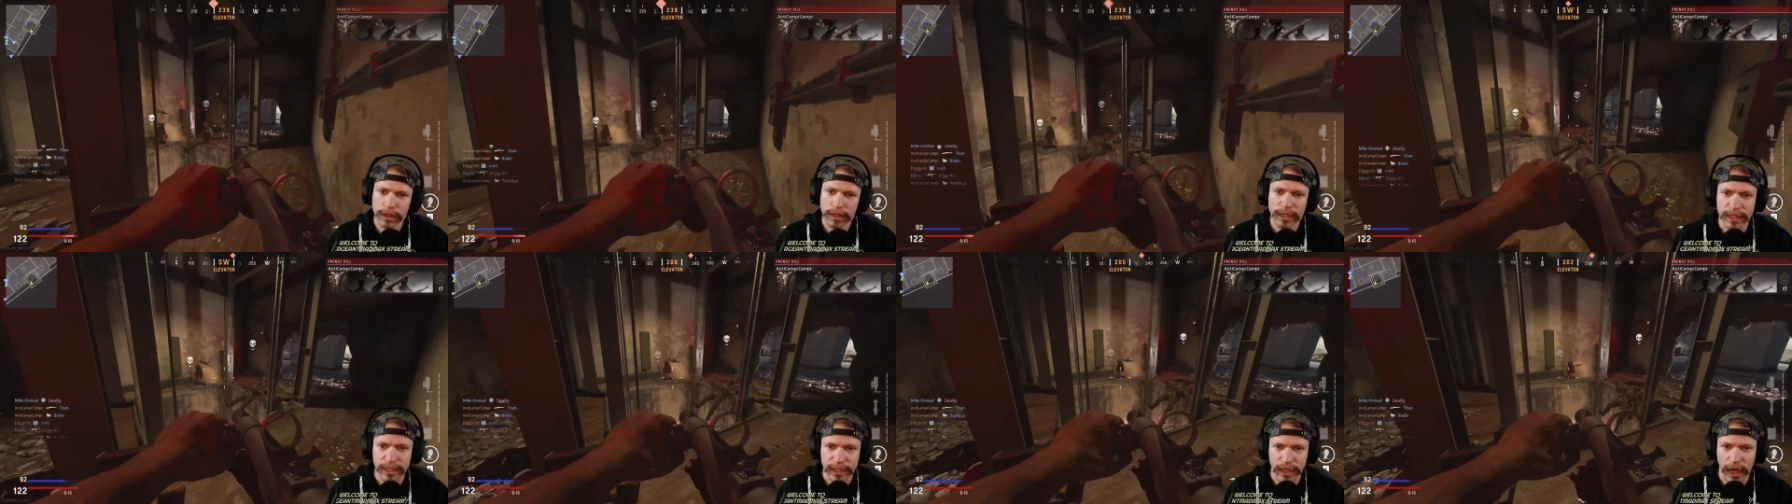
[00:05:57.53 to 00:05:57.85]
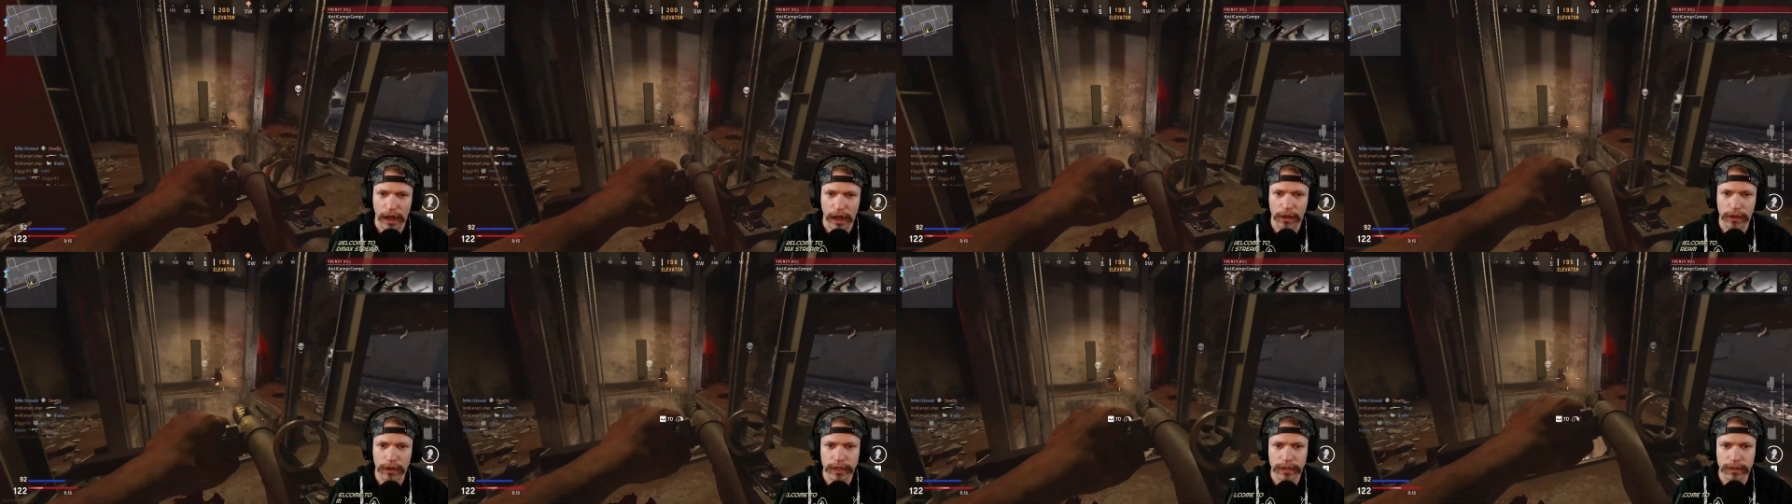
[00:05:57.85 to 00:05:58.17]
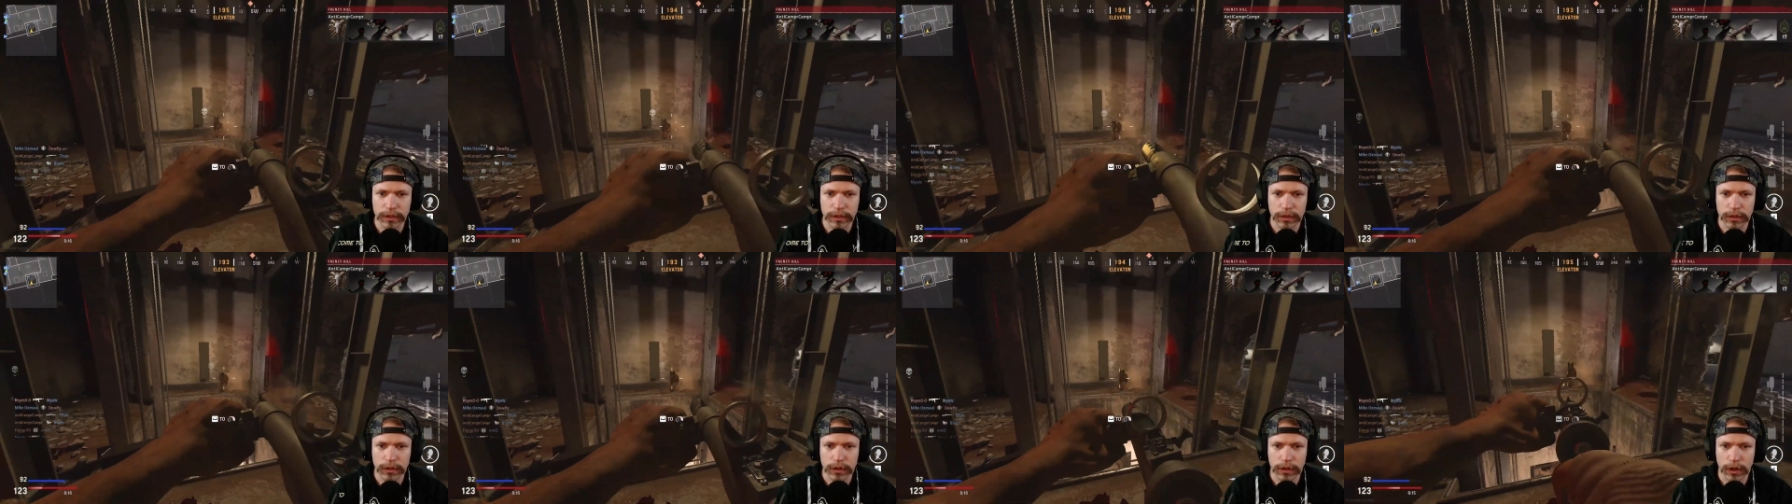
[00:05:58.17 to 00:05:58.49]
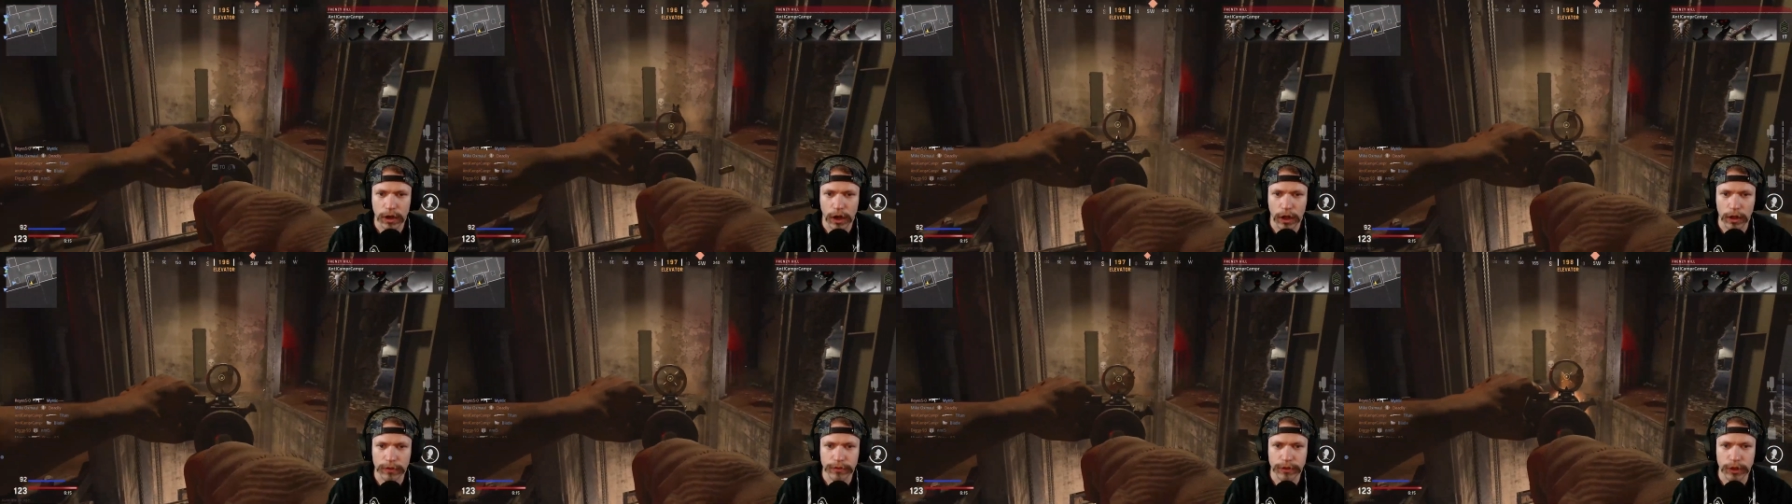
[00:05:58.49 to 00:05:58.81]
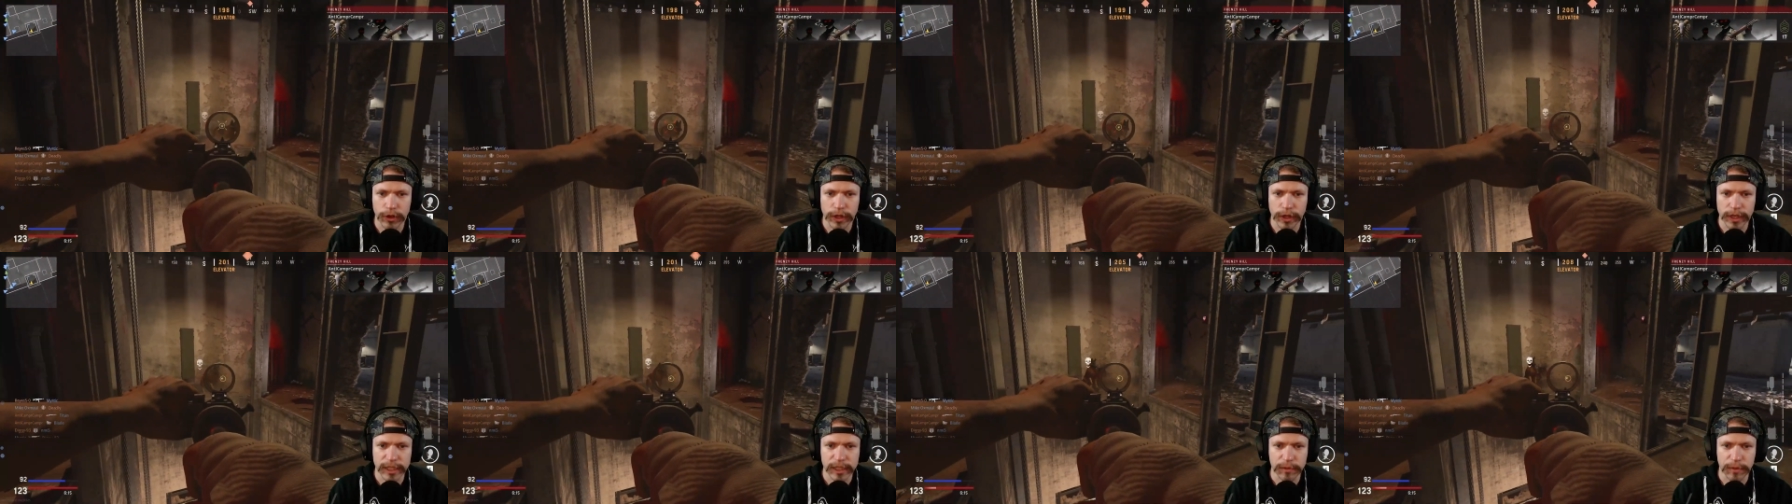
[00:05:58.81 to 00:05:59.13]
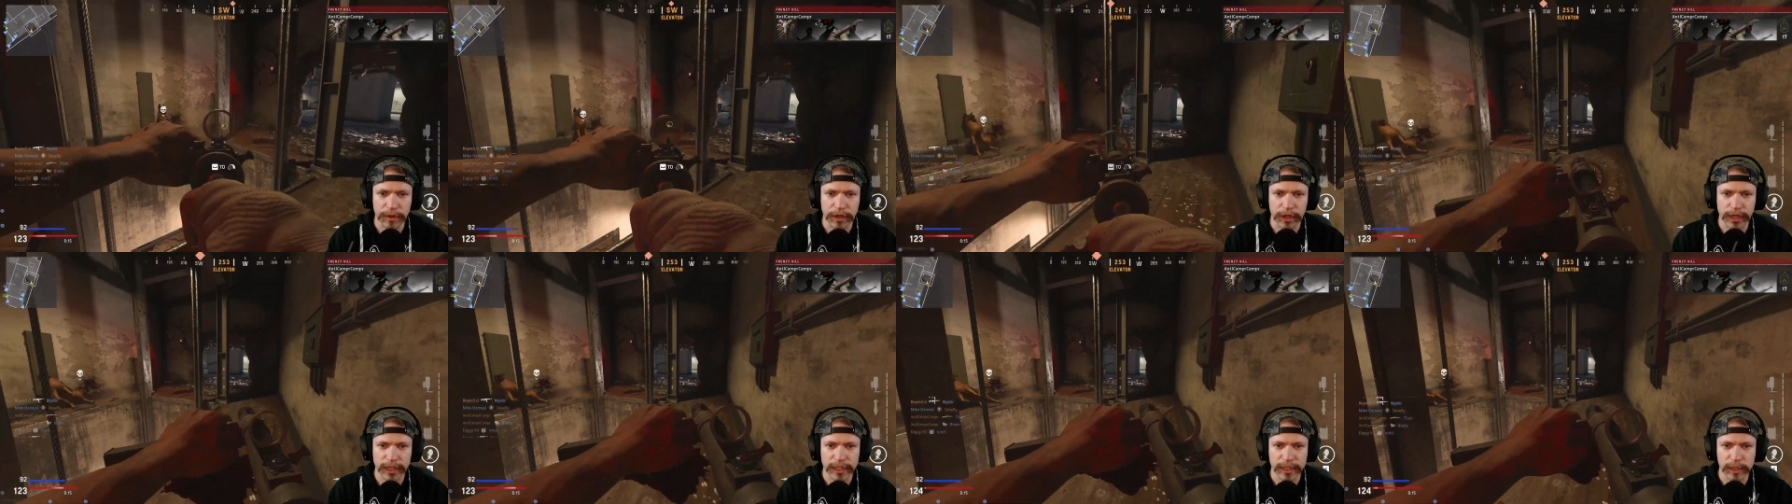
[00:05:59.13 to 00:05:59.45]
solid Call of Duty
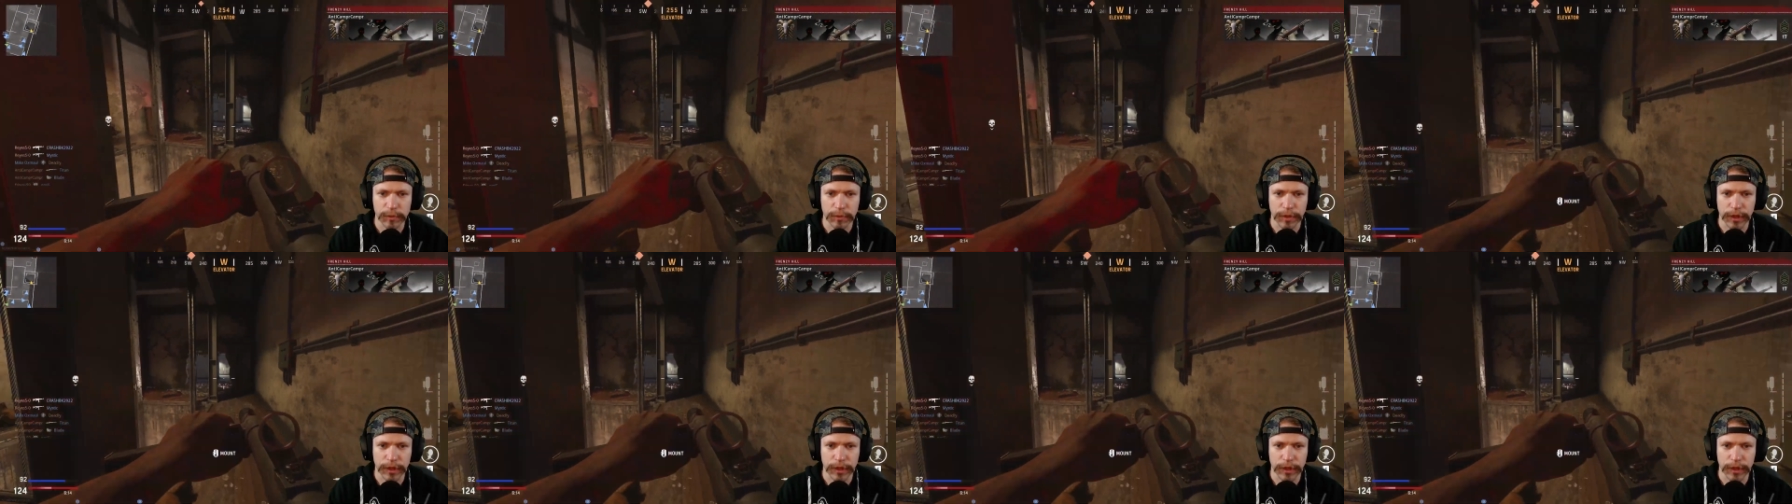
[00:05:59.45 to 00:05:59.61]
experience,